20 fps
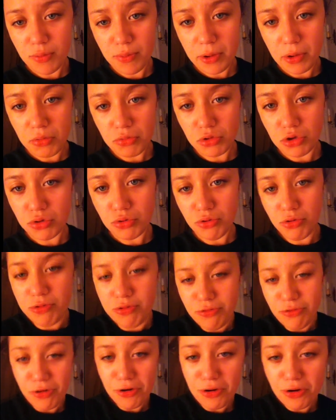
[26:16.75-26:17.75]
about to
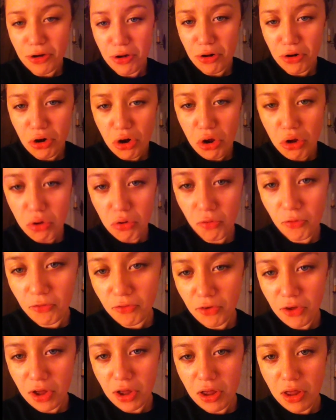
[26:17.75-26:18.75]
fall
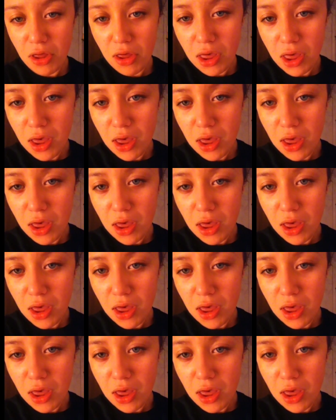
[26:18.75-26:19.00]
over.